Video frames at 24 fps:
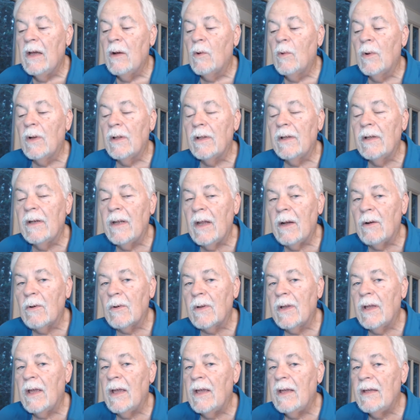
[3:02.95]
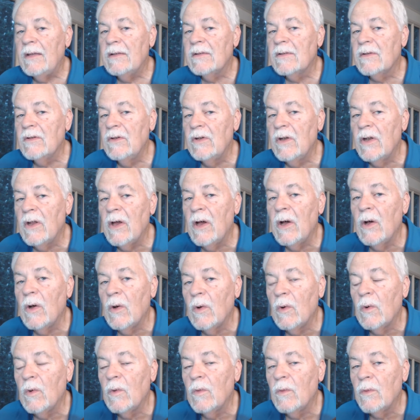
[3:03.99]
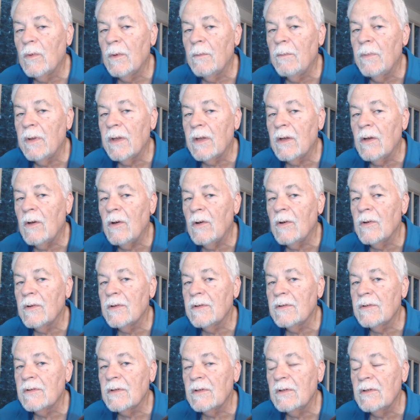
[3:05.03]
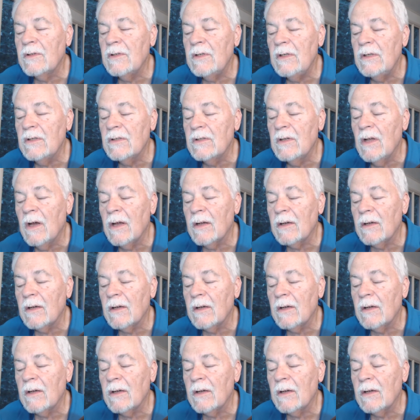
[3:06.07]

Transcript: Well, in our case, no, because she's